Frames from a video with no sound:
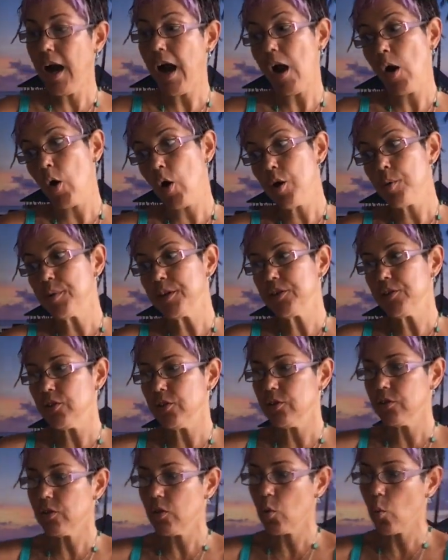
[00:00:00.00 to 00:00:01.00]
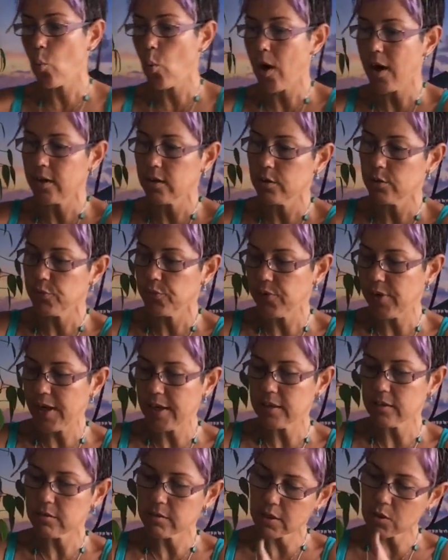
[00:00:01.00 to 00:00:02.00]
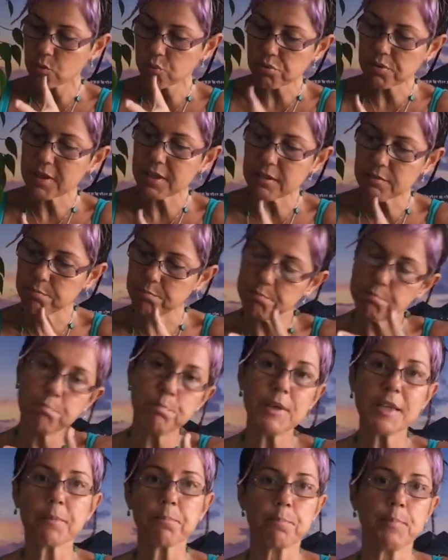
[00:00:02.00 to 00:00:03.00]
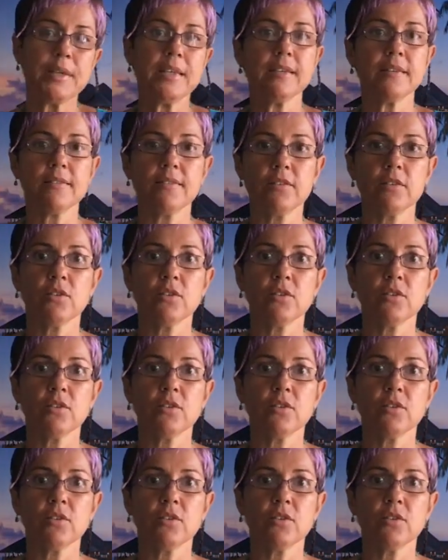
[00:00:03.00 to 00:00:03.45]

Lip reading: However, one of like a really big piece,